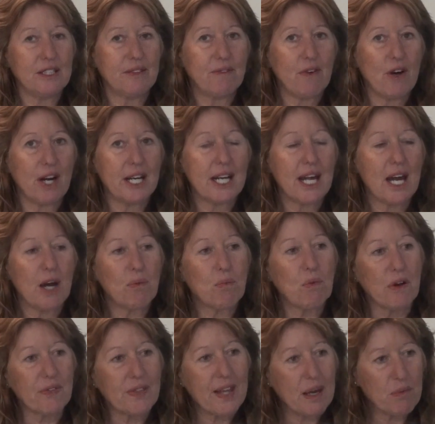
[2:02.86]
to find out
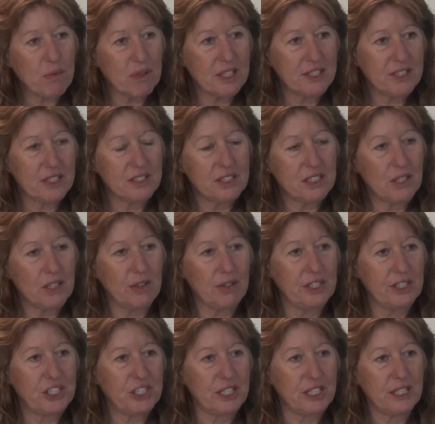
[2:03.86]
what they want as a
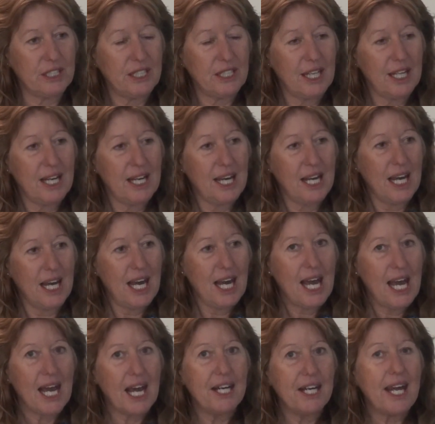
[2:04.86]
solution
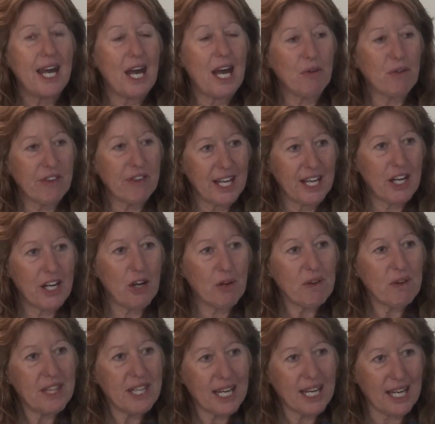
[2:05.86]
and how will they know
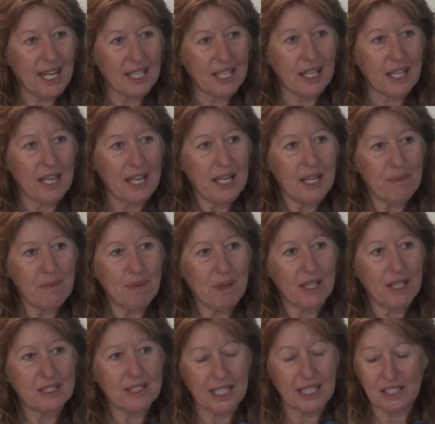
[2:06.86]
when they get there,
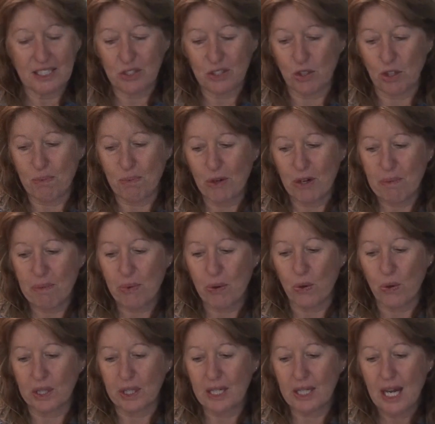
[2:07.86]
because that's super
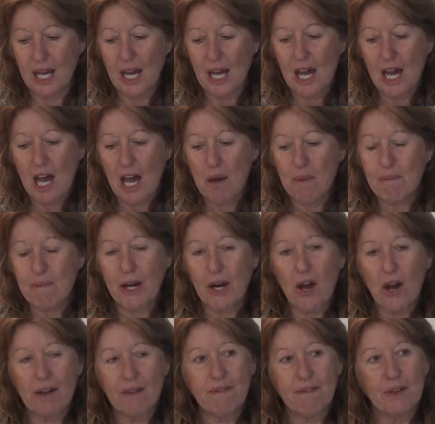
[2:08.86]
important. But
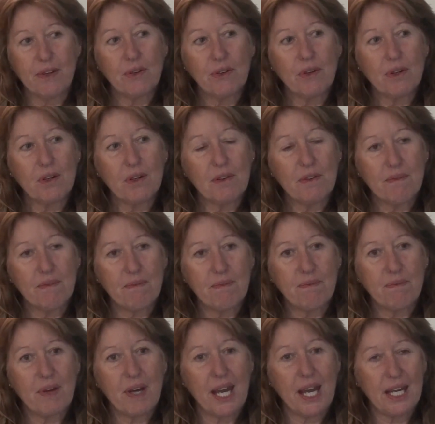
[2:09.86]
I feel
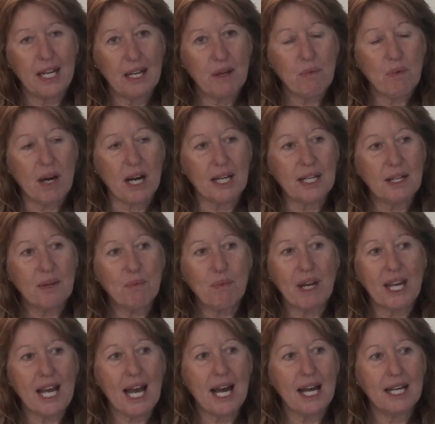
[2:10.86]
for anyone,
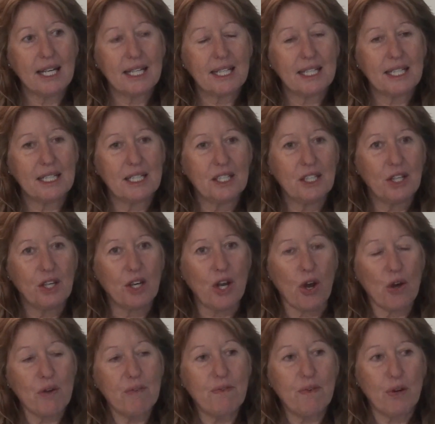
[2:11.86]
we can't
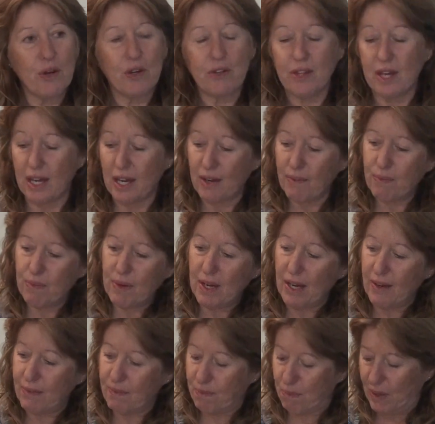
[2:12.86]
go further
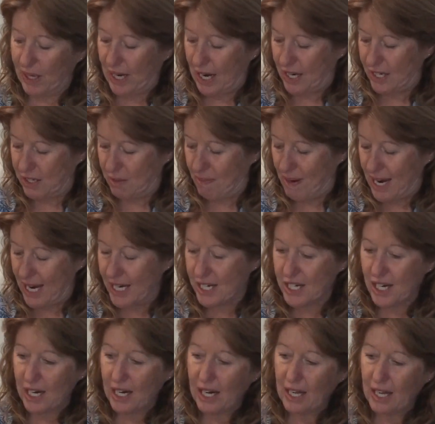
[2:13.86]
if we go to page
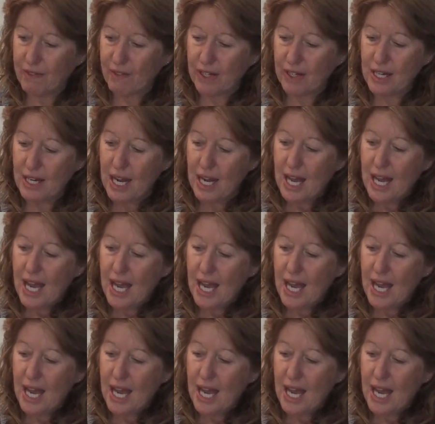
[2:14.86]
11